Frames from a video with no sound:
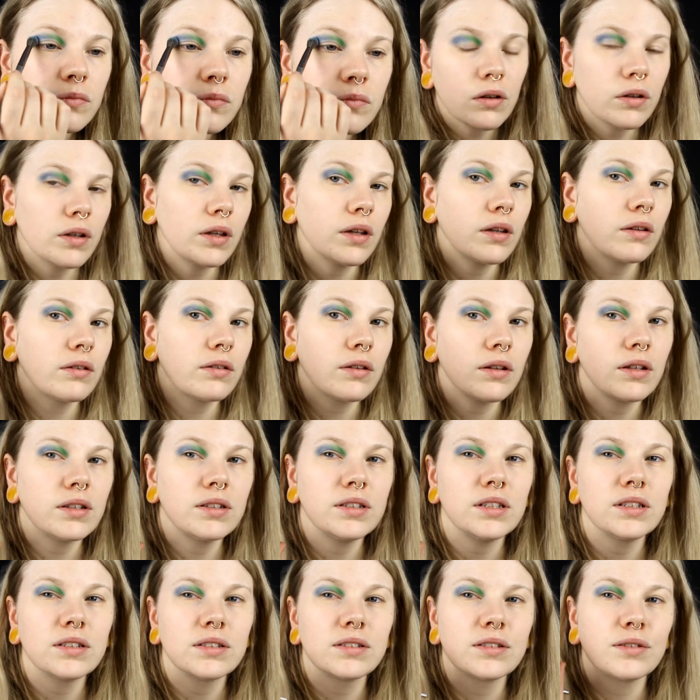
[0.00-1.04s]
Okay, so I
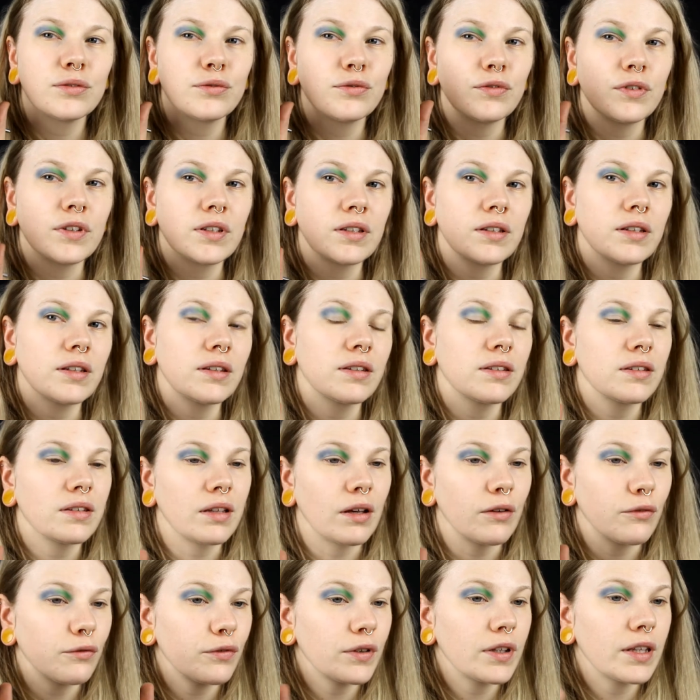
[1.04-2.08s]
just think
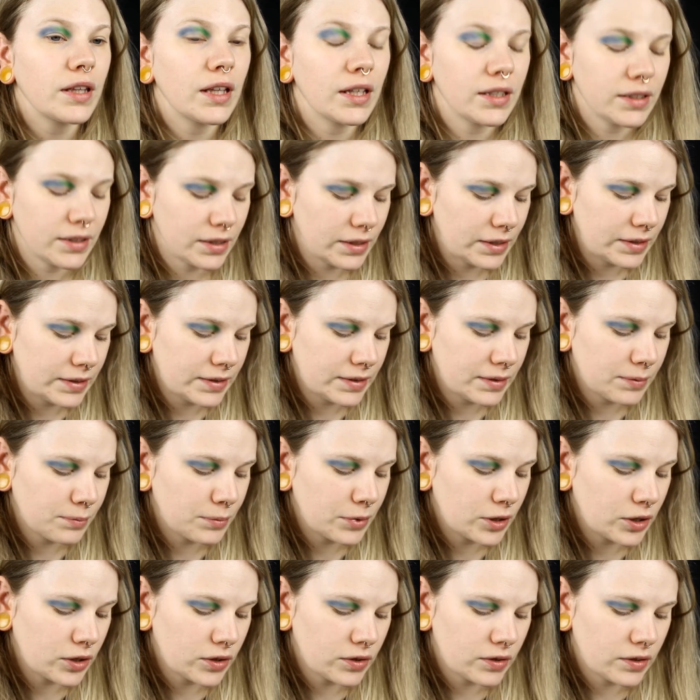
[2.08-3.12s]
something like this
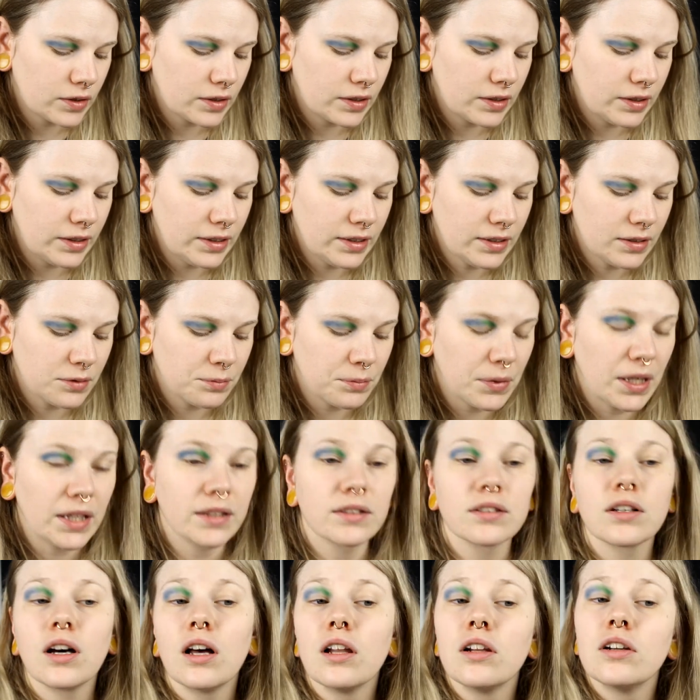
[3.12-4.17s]
because these matte
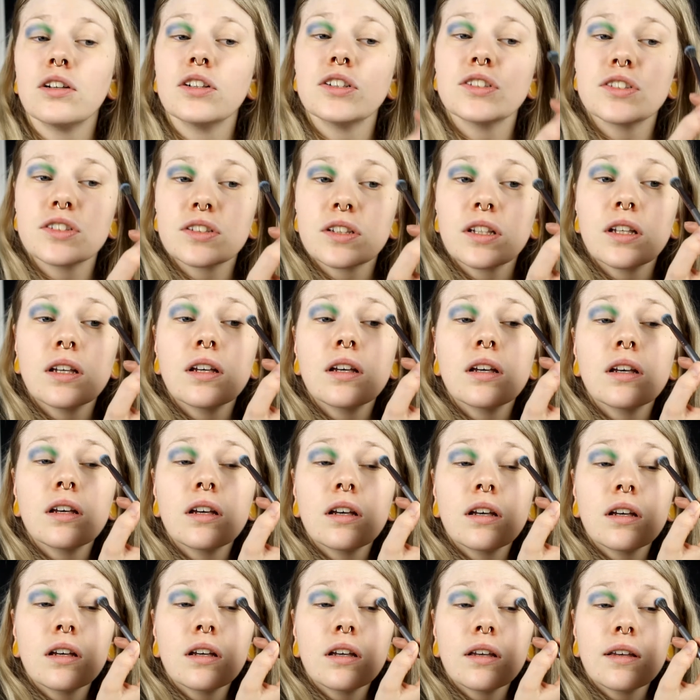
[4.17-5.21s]
colors
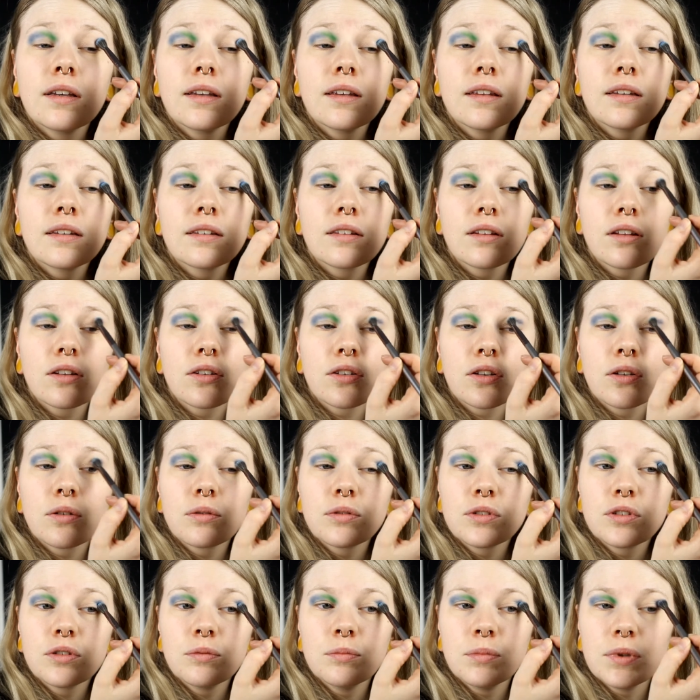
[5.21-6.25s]
is not
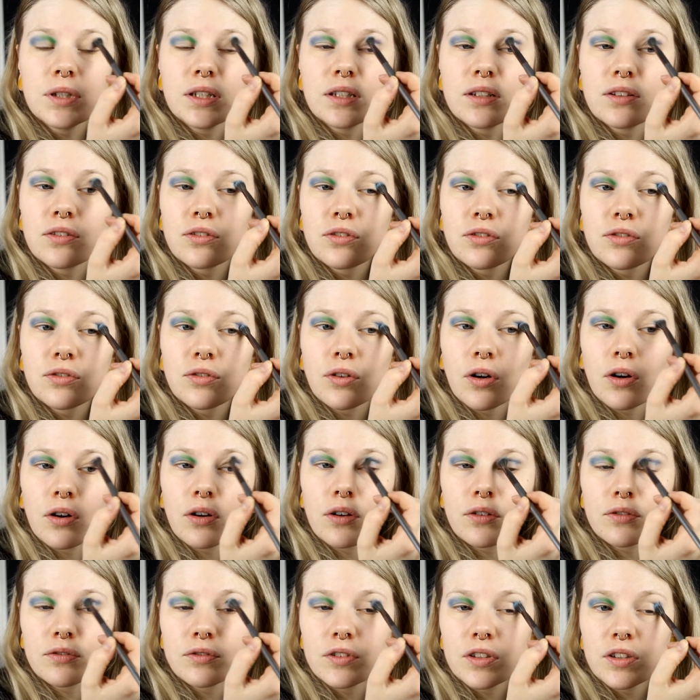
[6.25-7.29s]
going to be the star
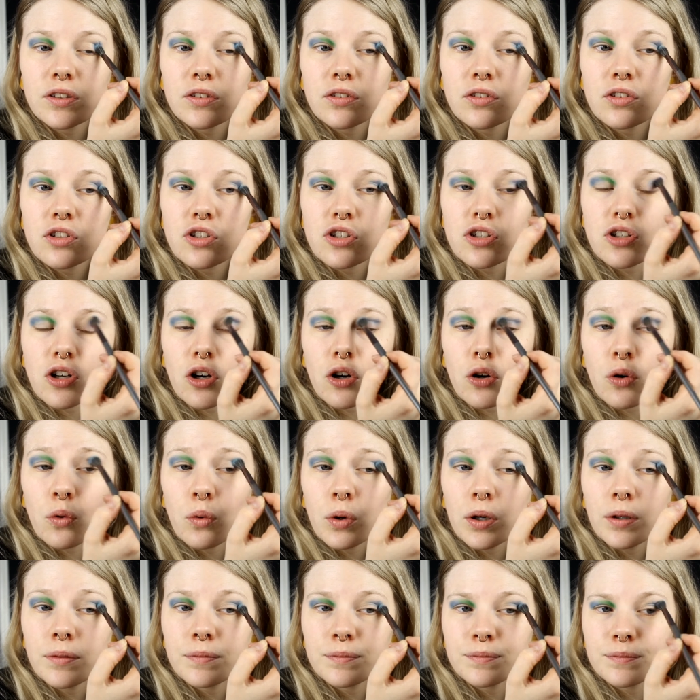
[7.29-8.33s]
of this show,